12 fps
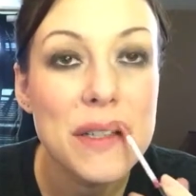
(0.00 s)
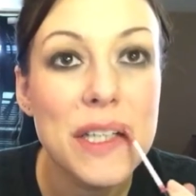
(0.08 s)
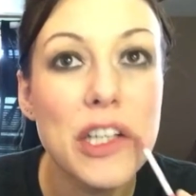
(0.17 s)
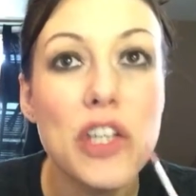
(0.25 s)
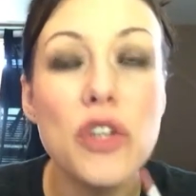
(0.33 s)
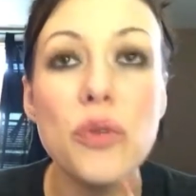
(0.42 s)

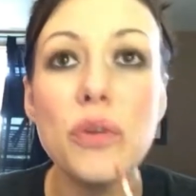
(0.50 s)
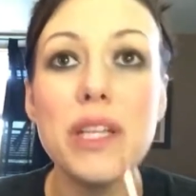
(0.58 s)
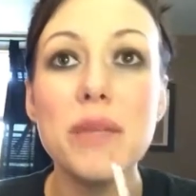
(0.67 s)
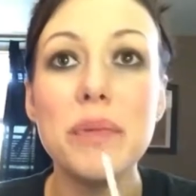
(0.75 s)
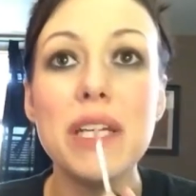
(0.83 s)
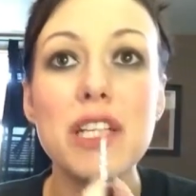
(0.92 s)
like
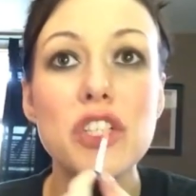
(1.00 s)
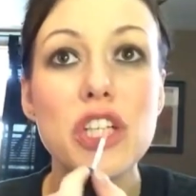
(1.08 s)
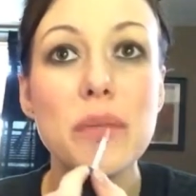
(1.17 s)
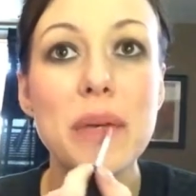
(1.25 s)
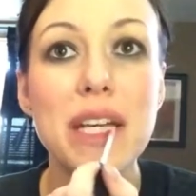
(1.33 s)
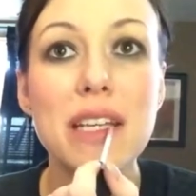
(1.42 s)
nudie,
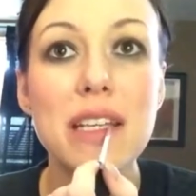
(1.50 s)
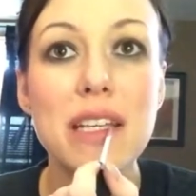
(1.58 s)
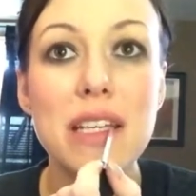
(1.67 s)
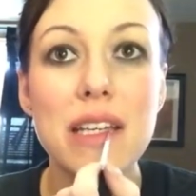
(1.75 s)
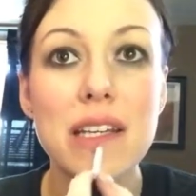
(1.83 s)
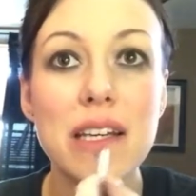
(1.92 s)
peachy,
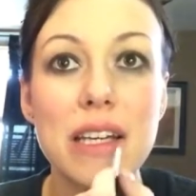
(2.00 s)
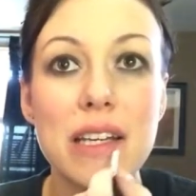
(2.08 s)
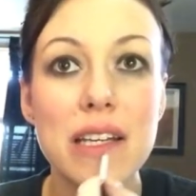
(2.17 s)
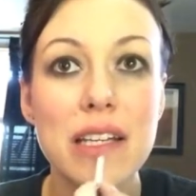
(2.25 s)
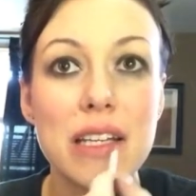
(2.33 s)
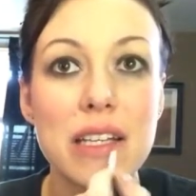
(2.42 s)
pinky,
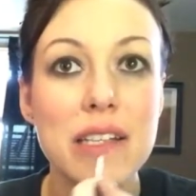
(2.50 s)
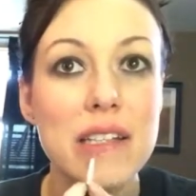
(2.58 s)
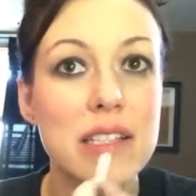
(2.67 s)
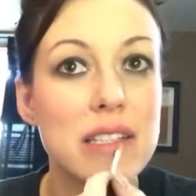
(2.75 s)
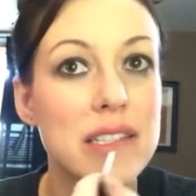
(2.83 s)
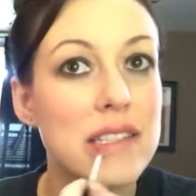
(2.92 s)

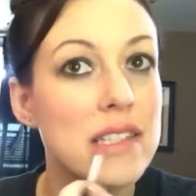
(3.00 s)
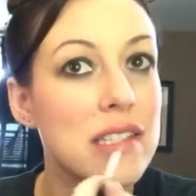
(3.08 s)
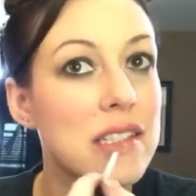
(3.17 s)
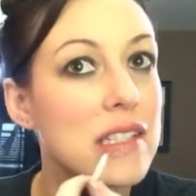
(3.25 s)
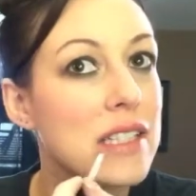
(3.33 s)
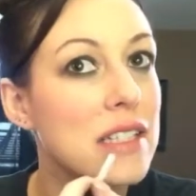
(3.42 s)

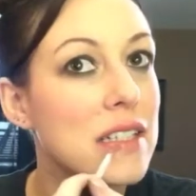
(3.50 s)
just,